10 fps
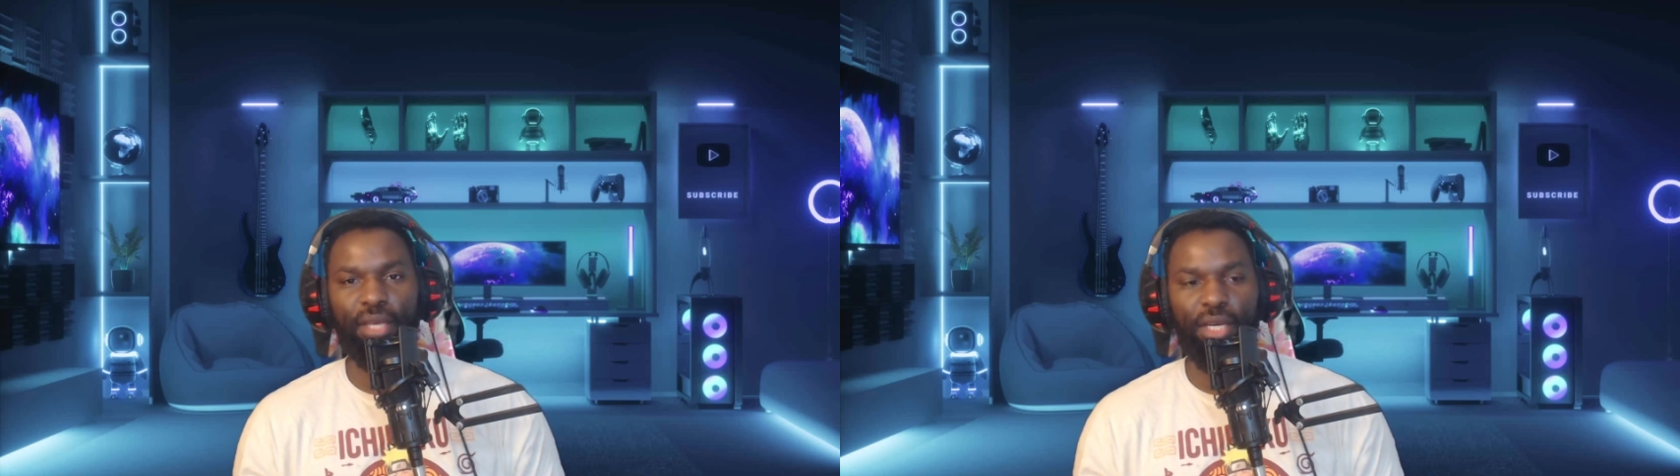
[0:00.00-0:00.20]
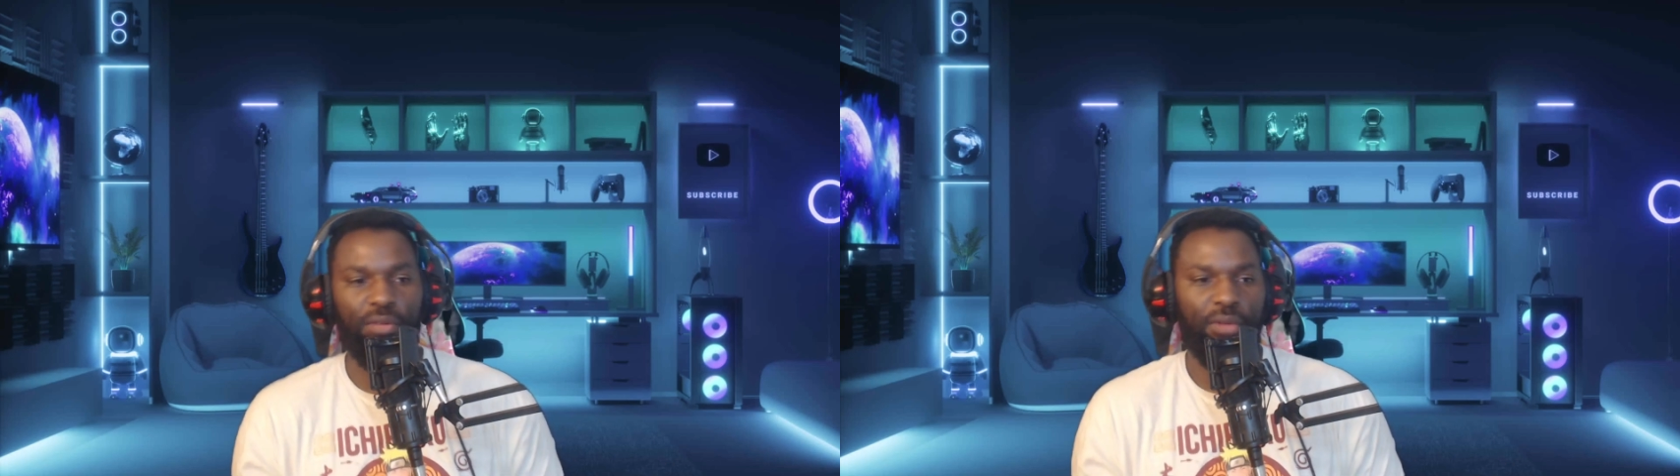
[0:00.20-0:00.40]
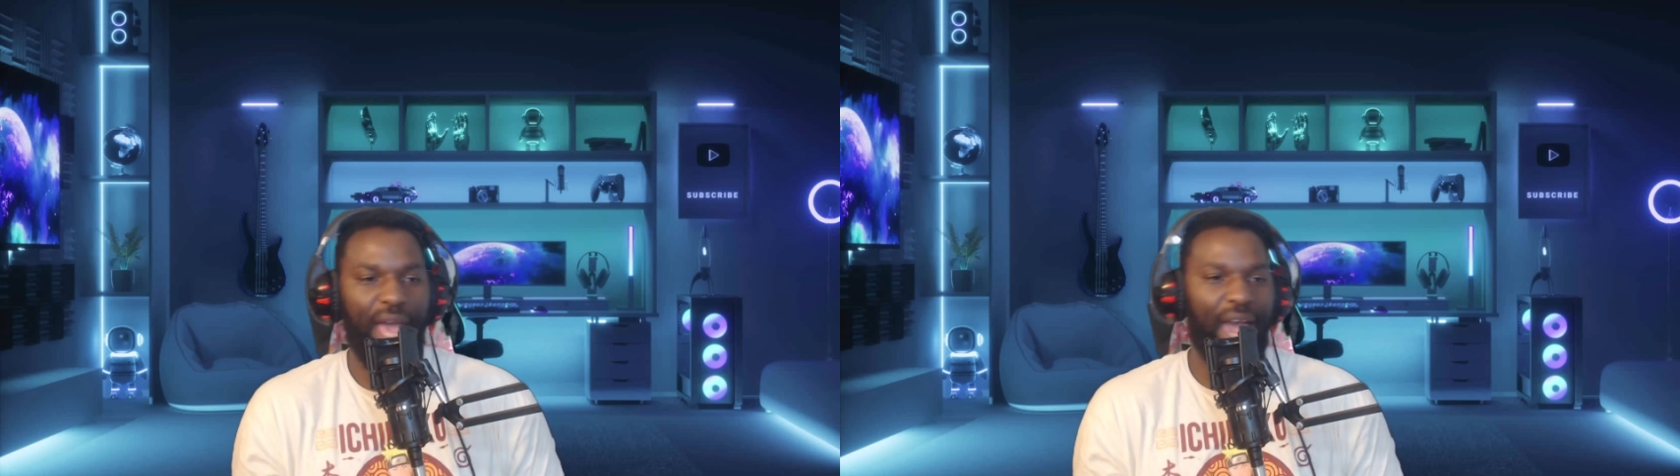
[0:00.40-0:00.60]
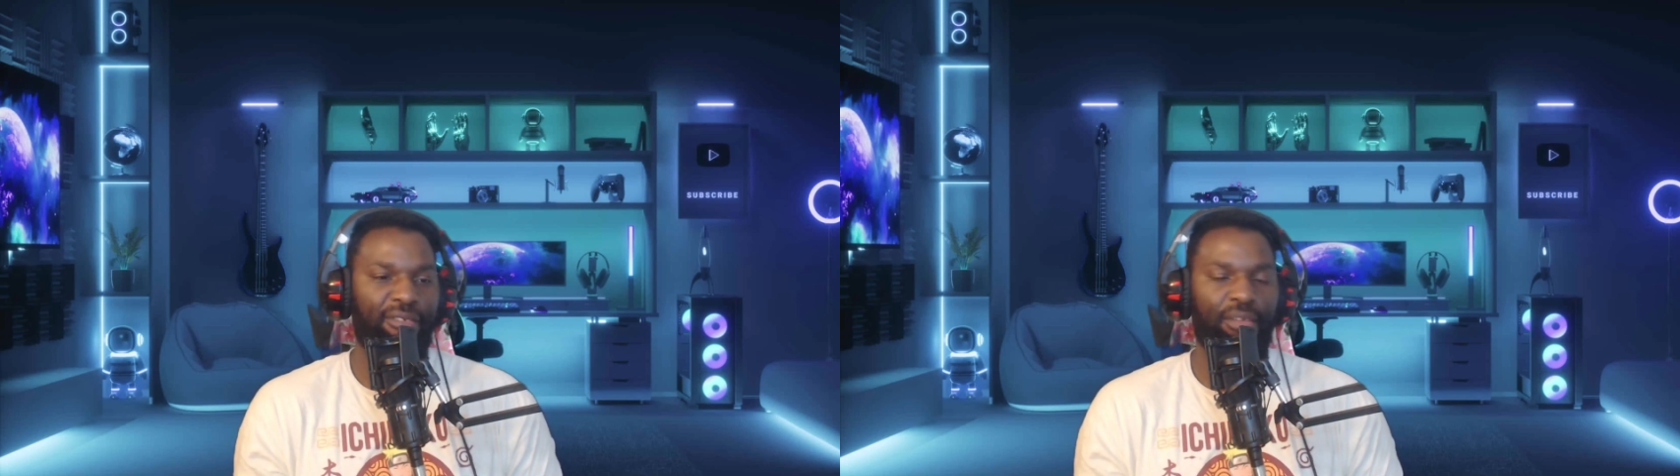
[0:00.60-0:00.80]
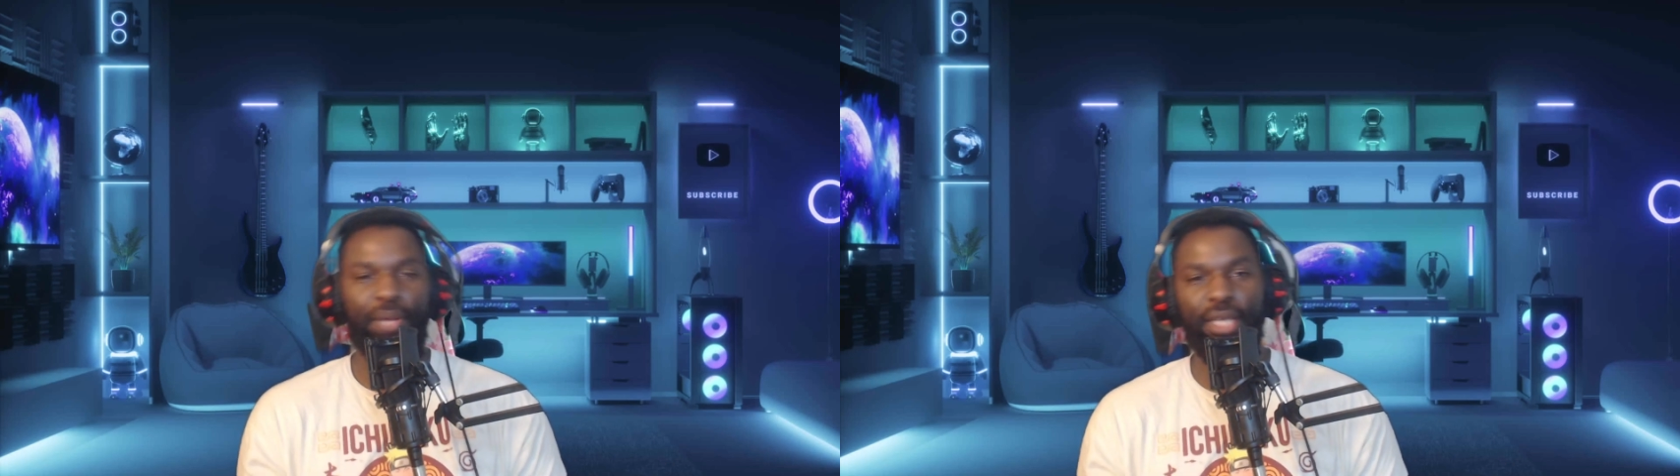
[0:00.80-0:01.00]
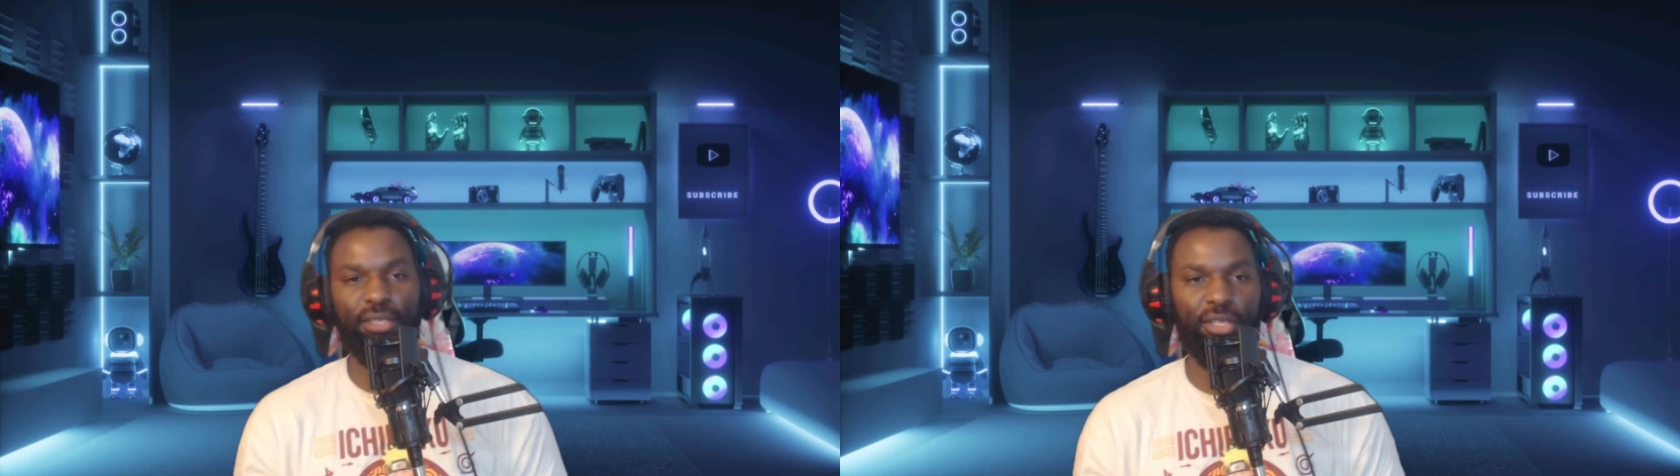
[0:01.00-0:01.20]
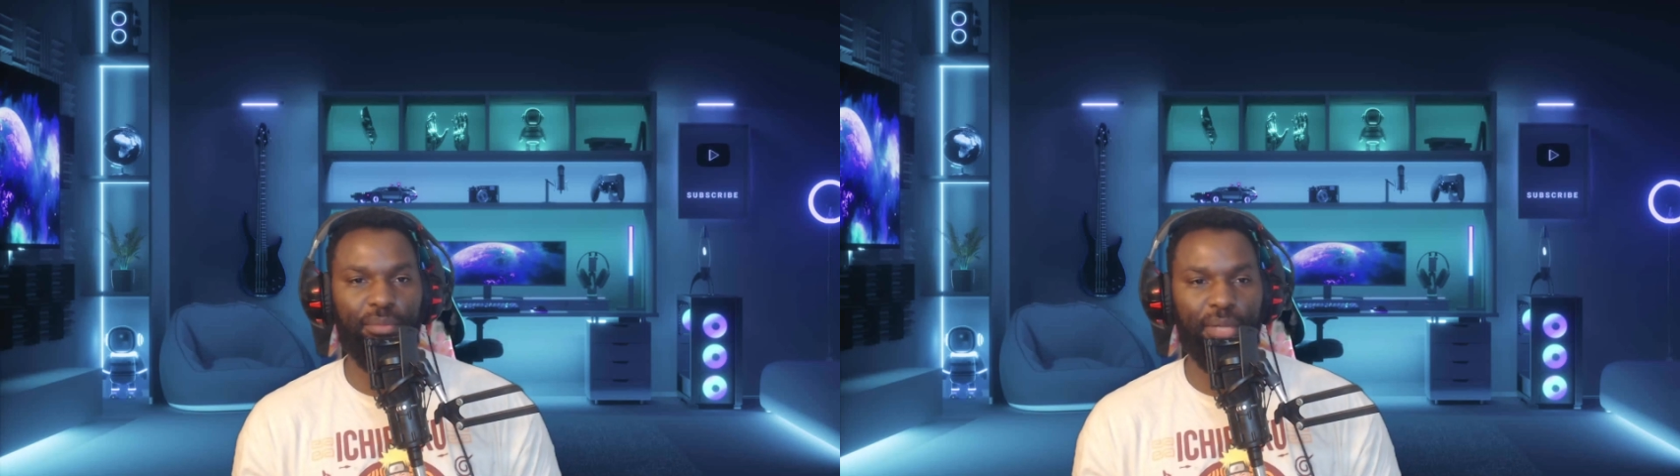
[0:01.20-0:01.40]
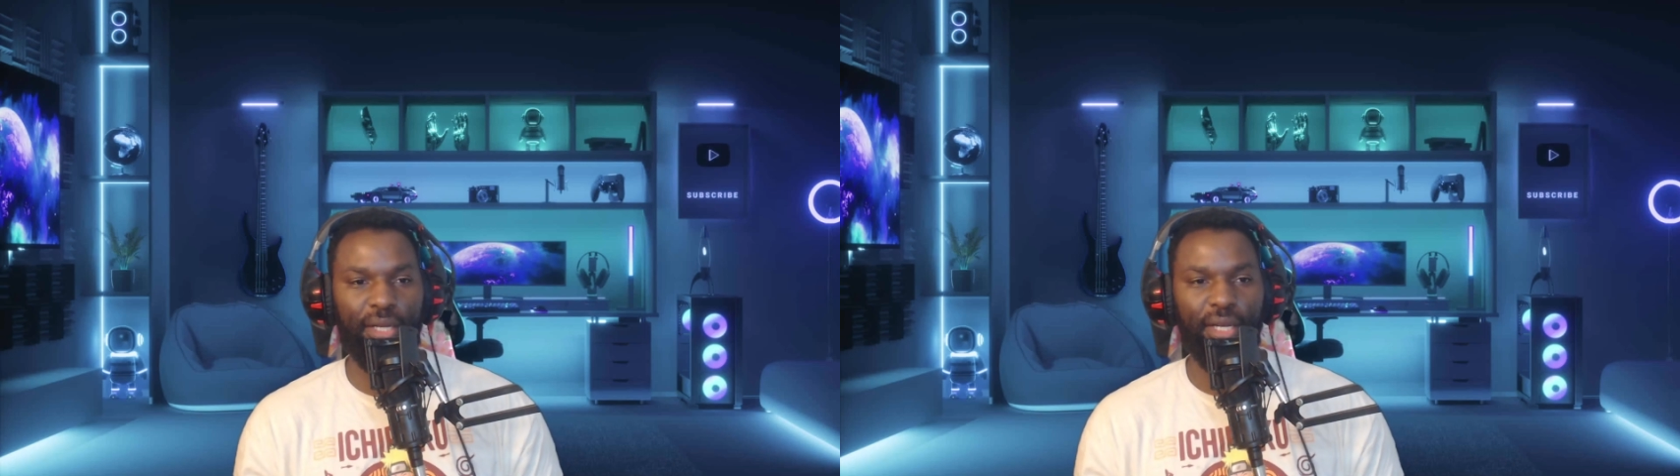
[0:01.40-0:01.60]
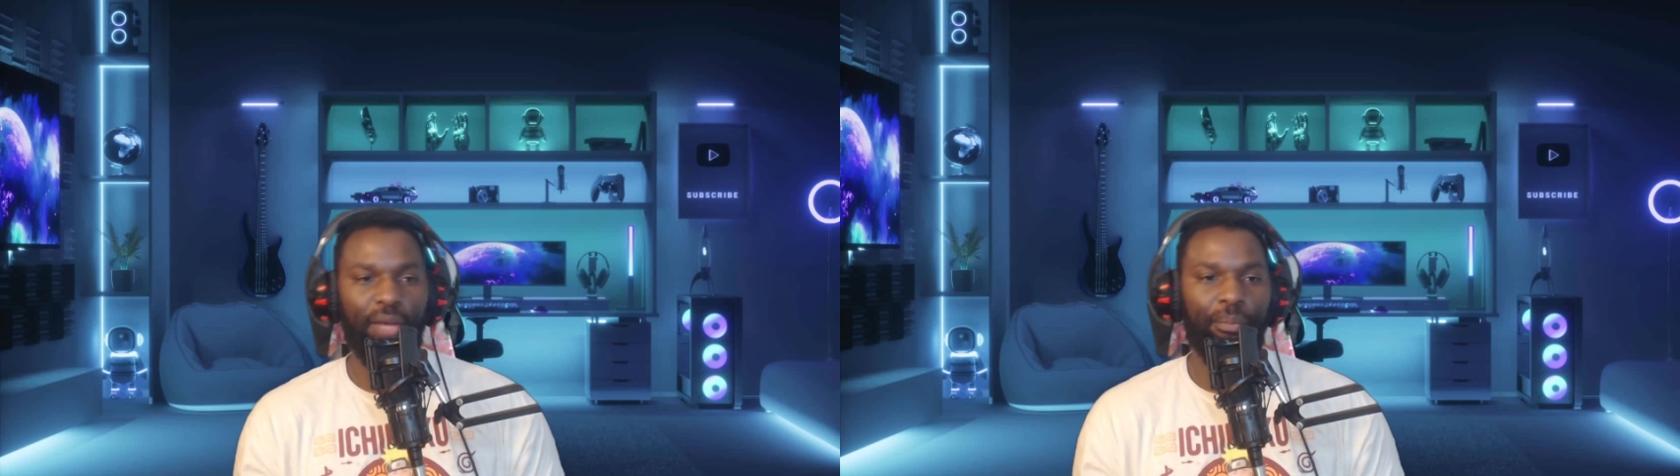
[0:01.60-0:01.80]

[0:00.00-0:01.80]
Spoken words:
You don't have to play Steel Blade,